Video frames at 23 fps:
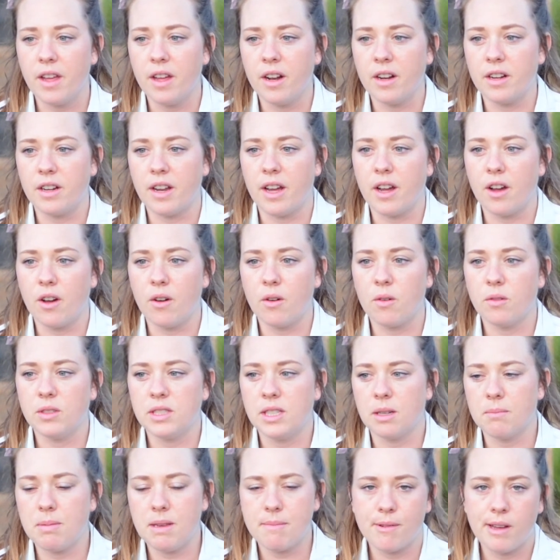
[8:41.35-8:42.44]
Now,
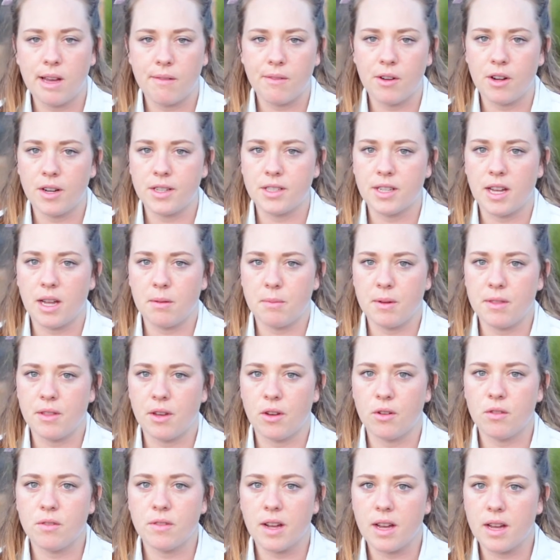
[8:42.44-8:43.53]
some people have a hard time with
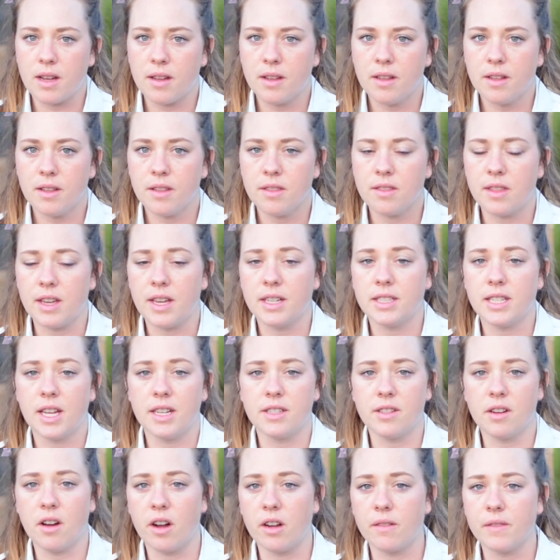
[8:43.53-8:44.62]
okra. They tend
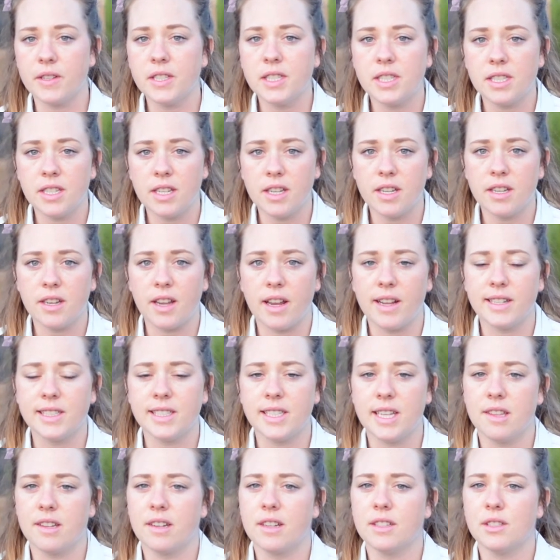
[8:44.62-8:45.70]
to harvest it and
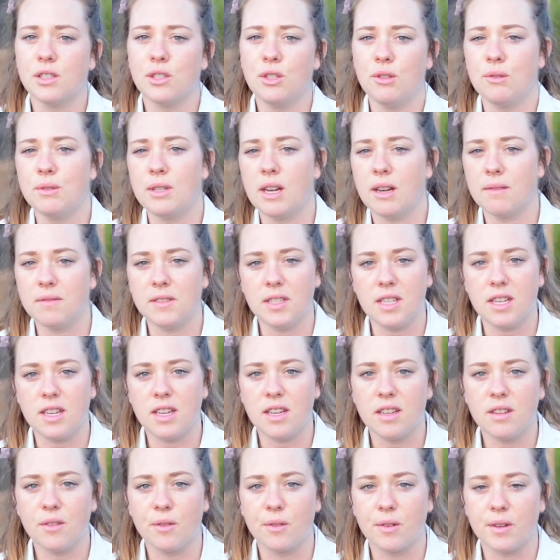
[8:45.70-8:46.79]
say that it's too tough to
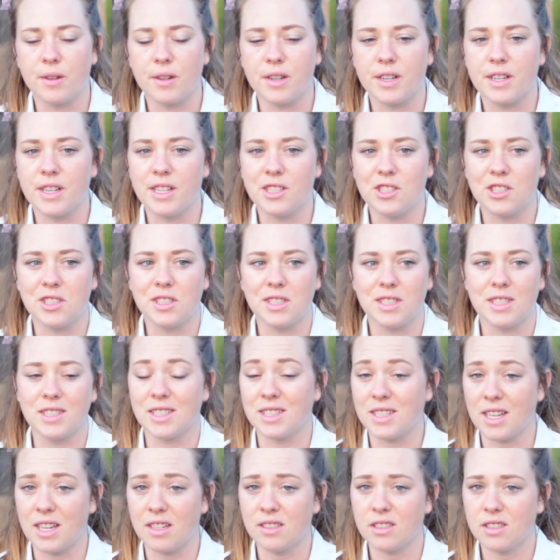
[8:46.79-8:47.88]
eat, or it just doesn't
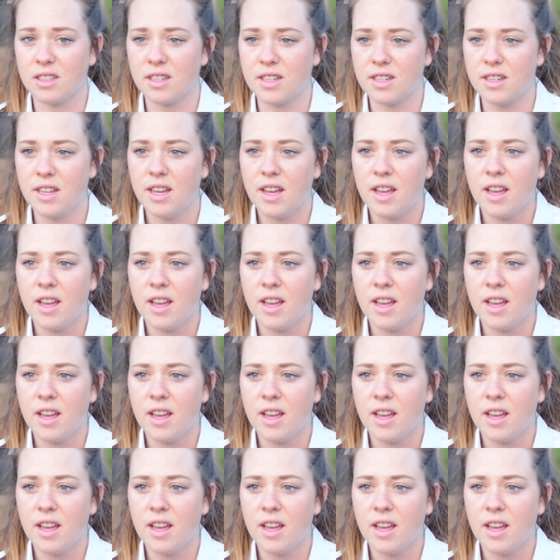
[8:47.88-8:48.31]
taste good.